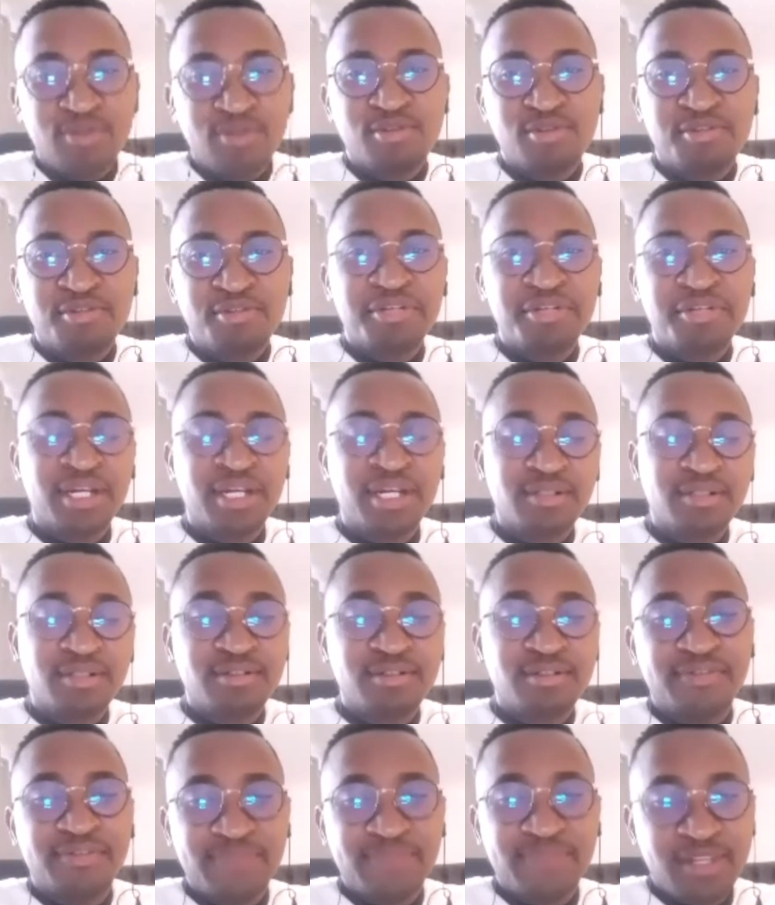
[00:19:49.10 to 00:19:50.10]
no, all right,
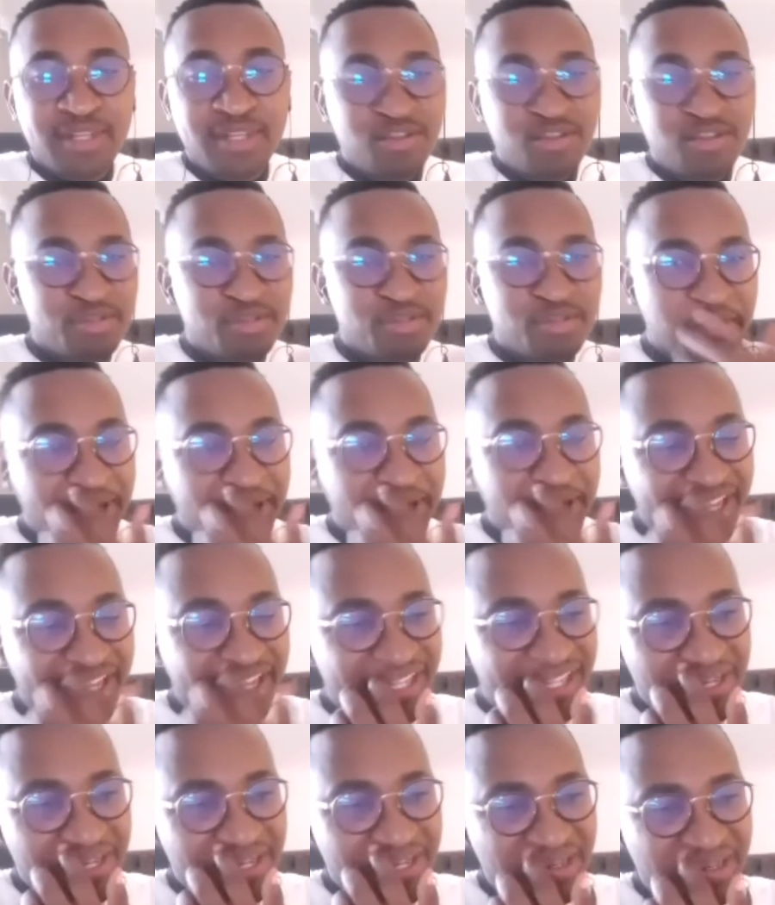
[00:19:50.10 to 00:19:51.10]
no, thank you, Doc. I
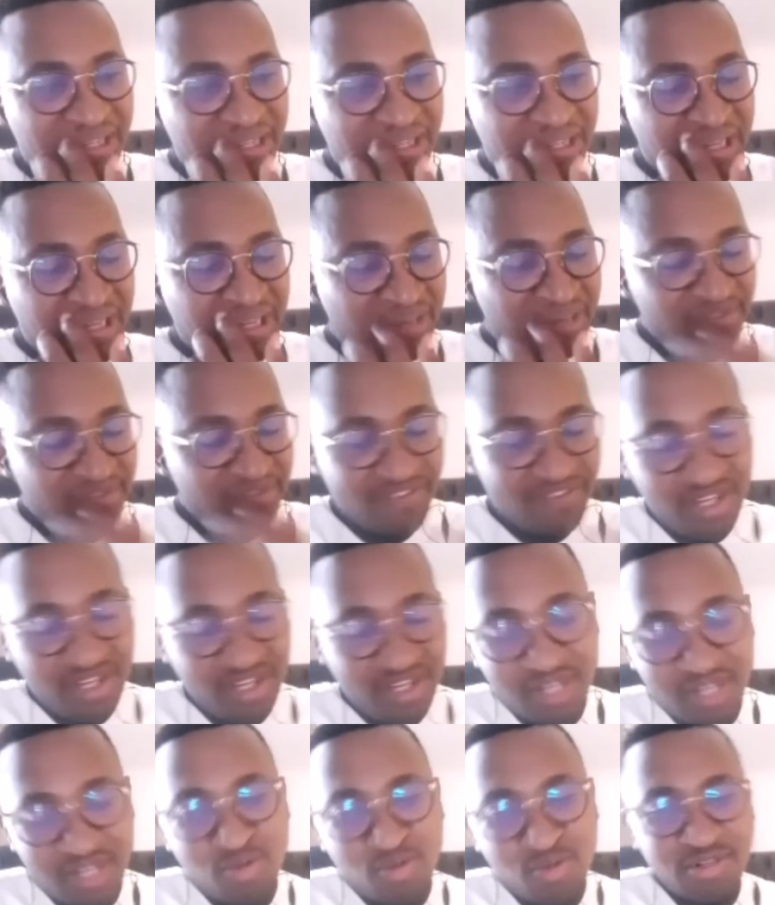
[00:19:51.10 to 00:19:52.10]
think uh, if
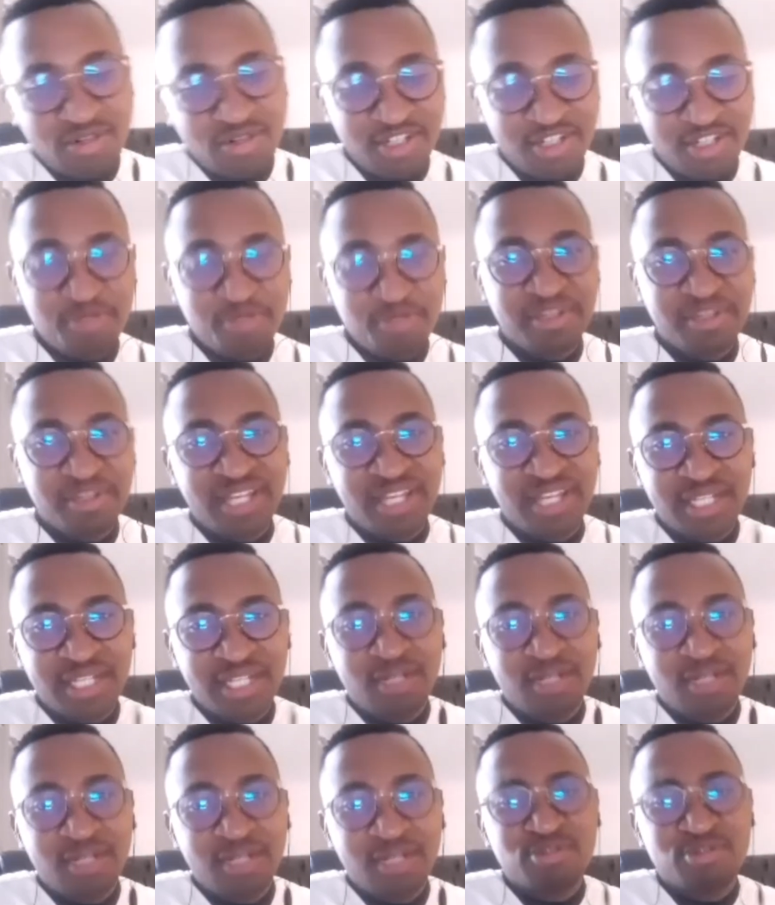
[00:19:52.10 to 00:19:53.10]
I can continue with
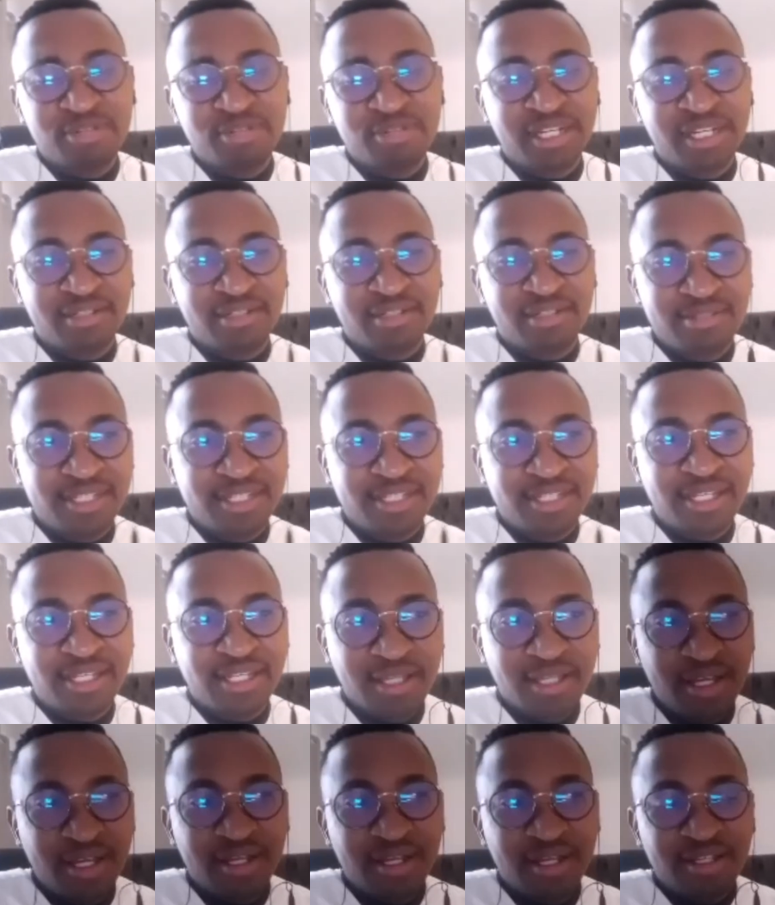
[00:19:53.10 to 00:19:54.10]
that, I also like to
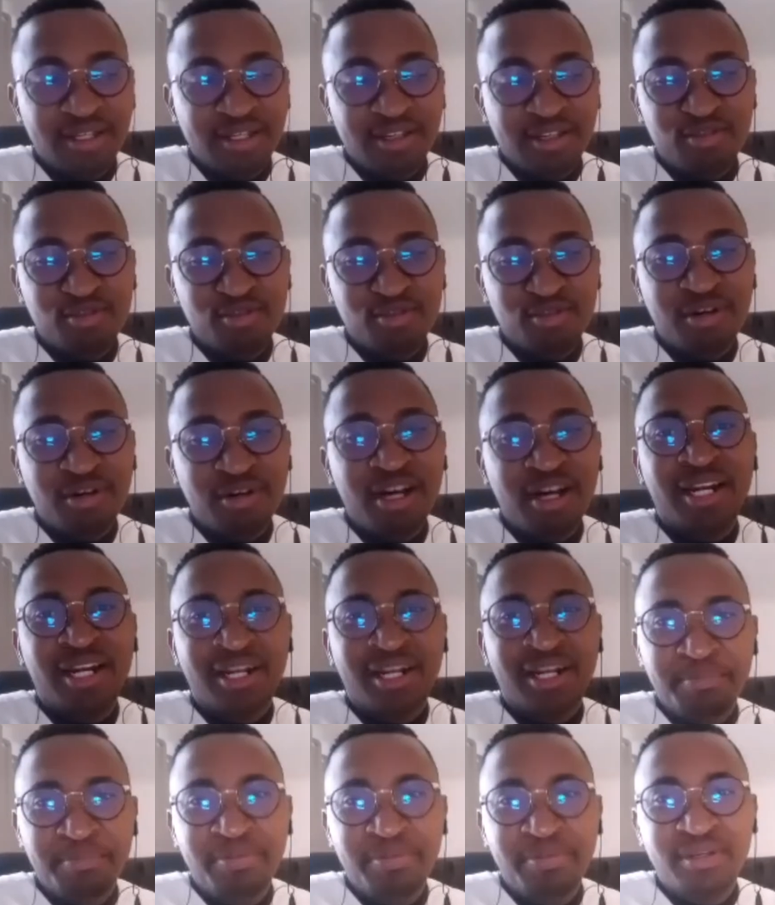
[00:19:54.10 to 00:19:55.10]
say, you know,
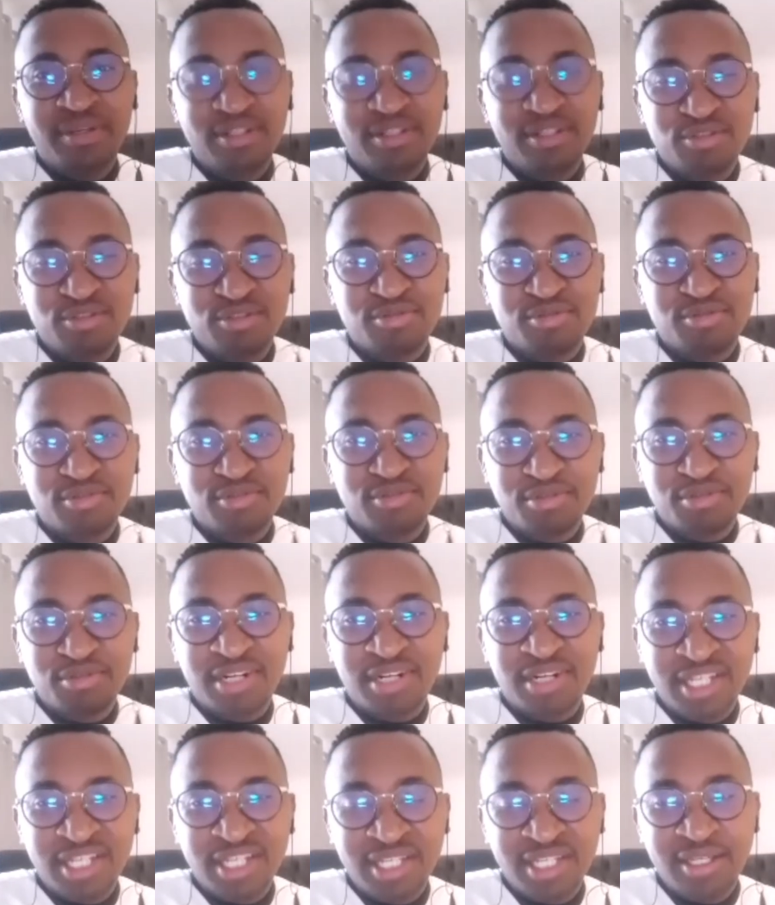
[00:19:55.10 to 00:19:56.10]
RIP to to
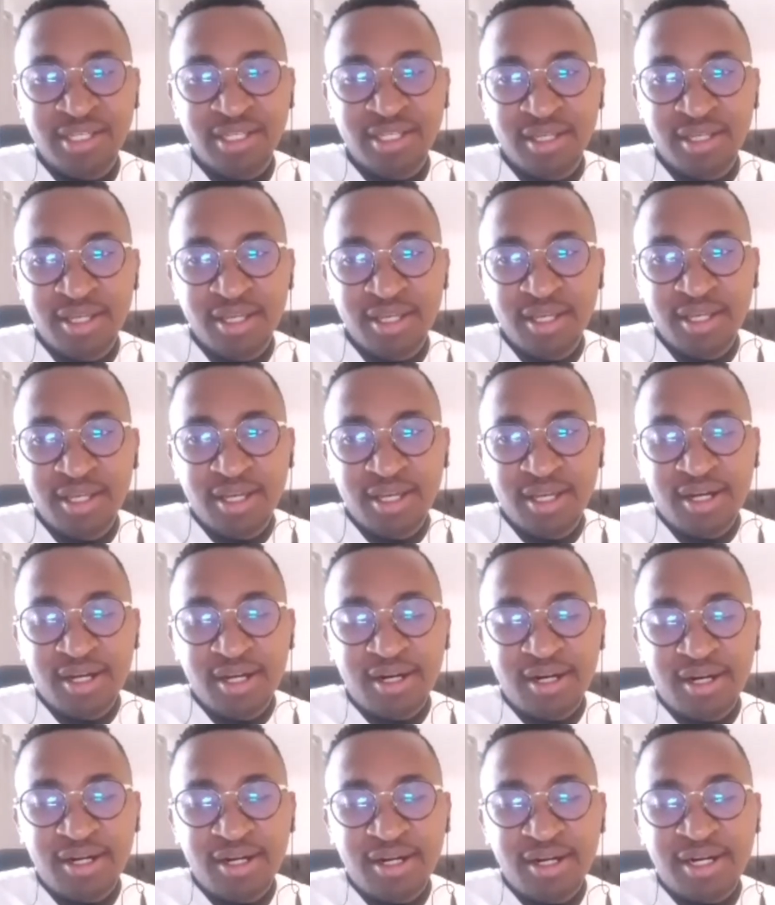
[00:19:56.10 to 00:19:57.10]
Riky. Mm.
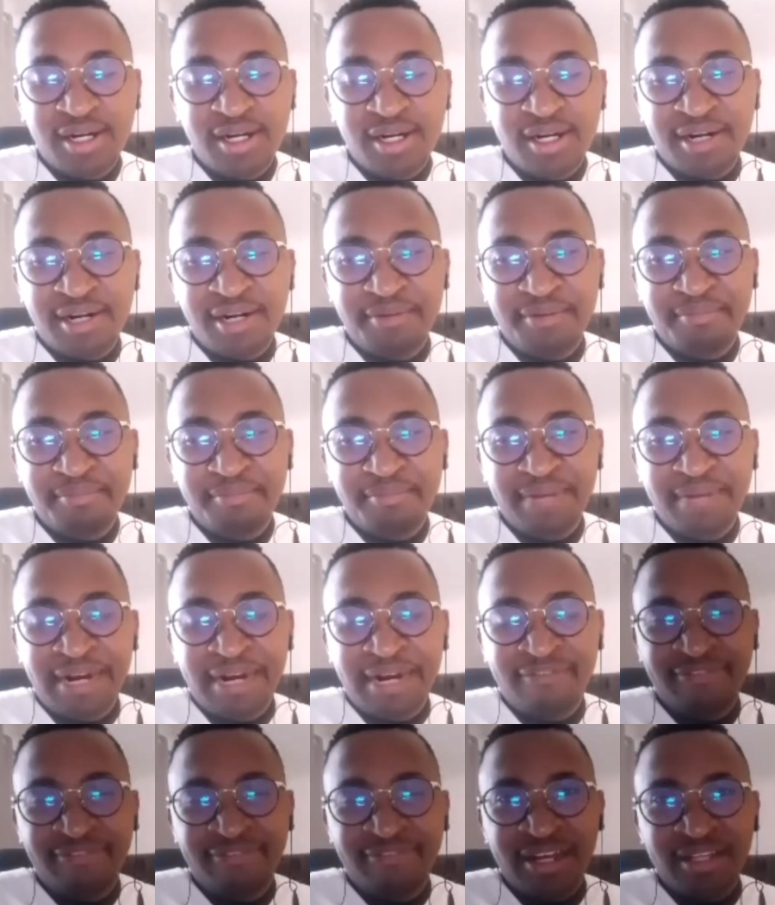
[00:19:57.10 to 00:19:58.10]
Um,
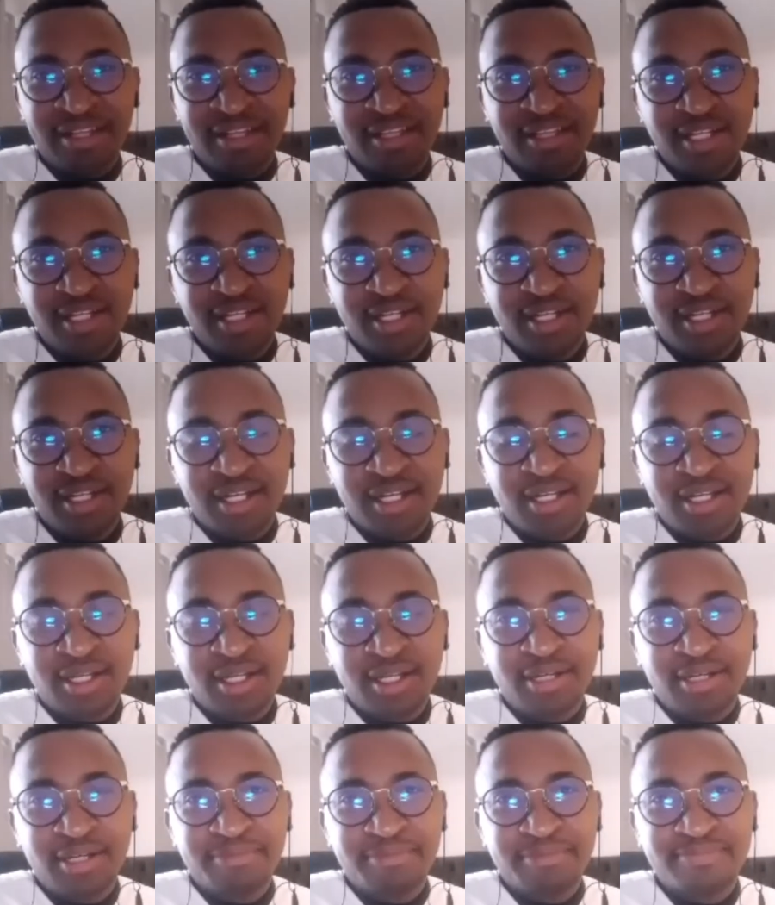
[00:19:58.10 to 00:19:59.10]
I, I think
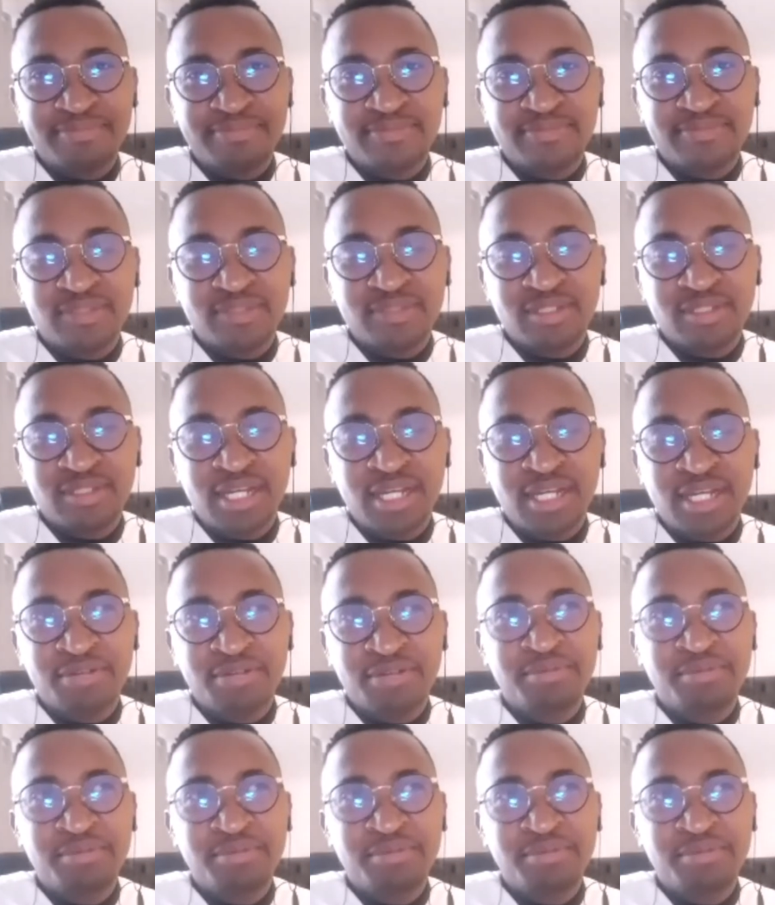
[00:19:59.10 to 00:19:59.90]
um, I